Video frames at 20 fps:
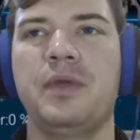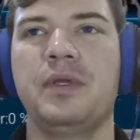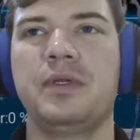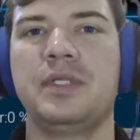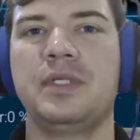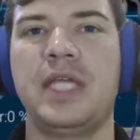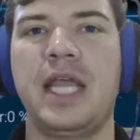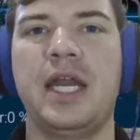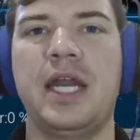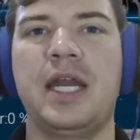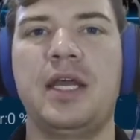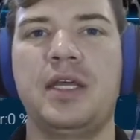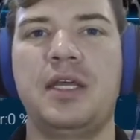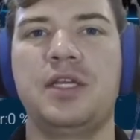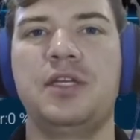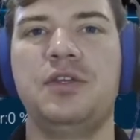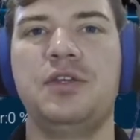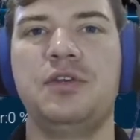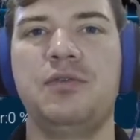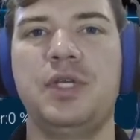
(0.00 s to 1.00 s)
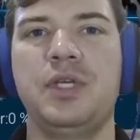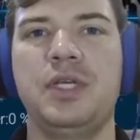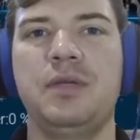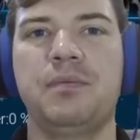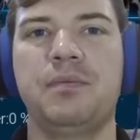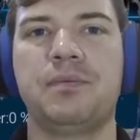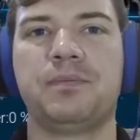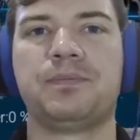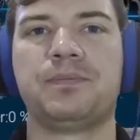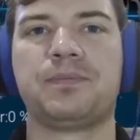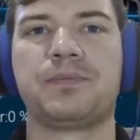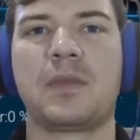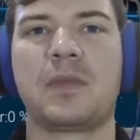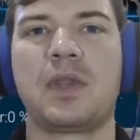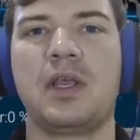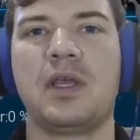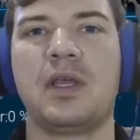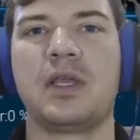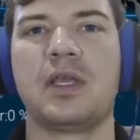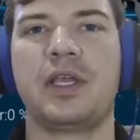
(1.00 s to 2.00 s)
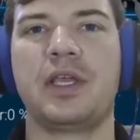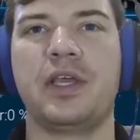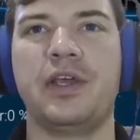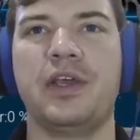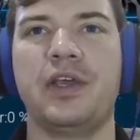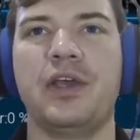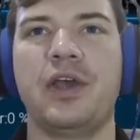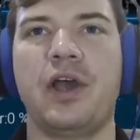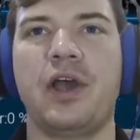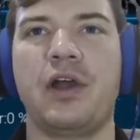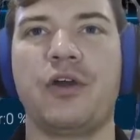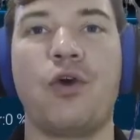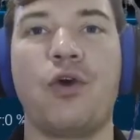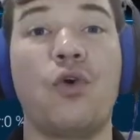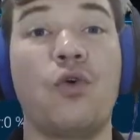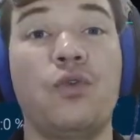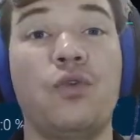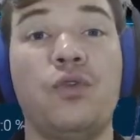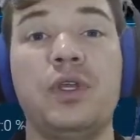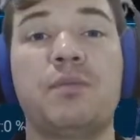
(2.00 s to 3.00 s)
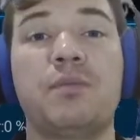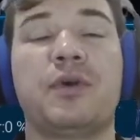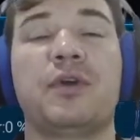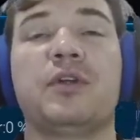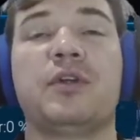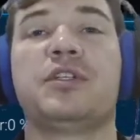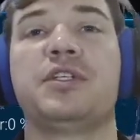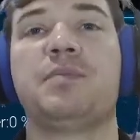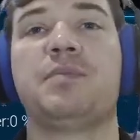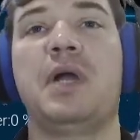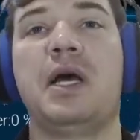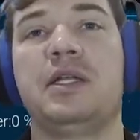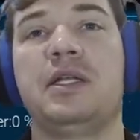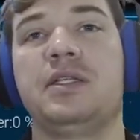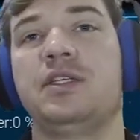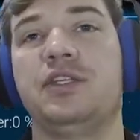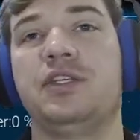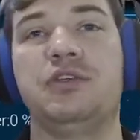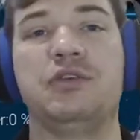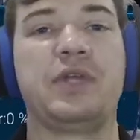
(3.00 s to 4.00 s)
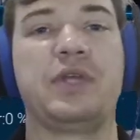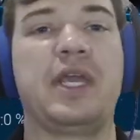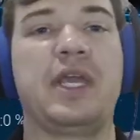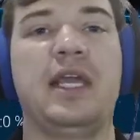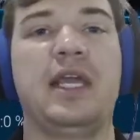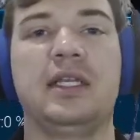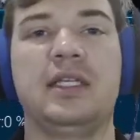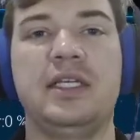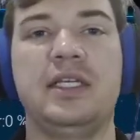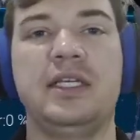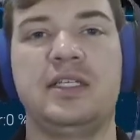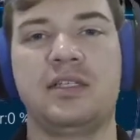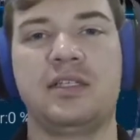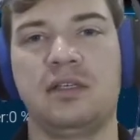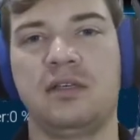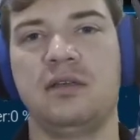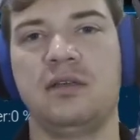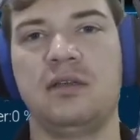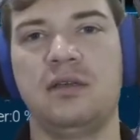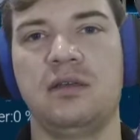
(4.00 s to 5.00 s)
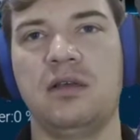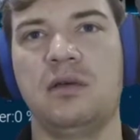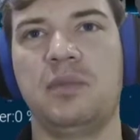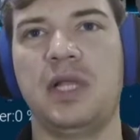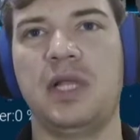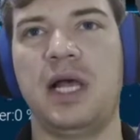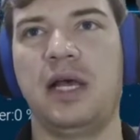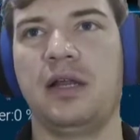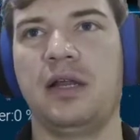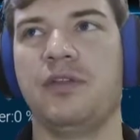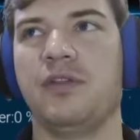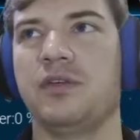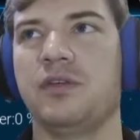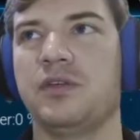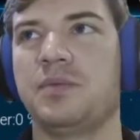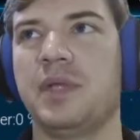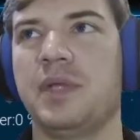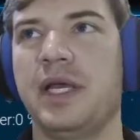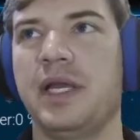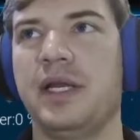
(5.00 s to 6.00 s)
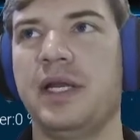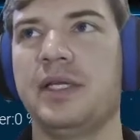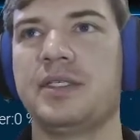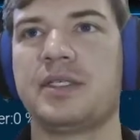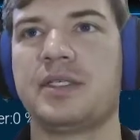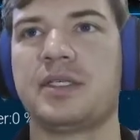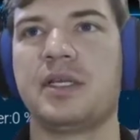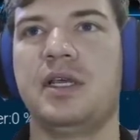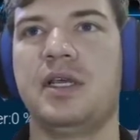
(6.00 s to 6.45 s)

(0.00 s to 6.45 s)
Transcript: Data and Uni, are only purchase plots, so you can't lease a plot on those planets.